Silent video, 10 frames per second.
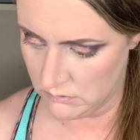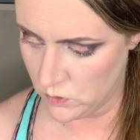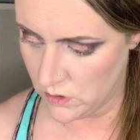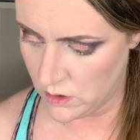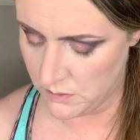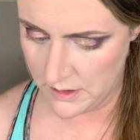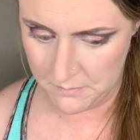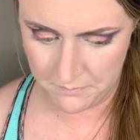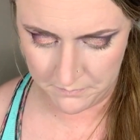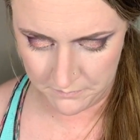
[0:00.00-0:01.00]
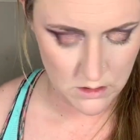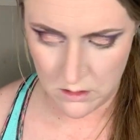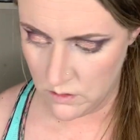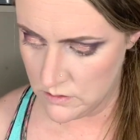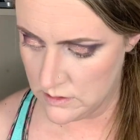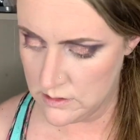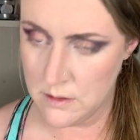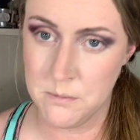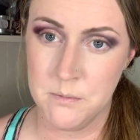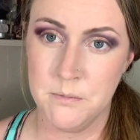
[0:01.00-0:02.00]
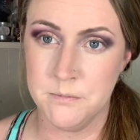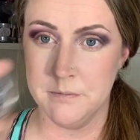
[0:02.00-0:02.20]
do a little bit using some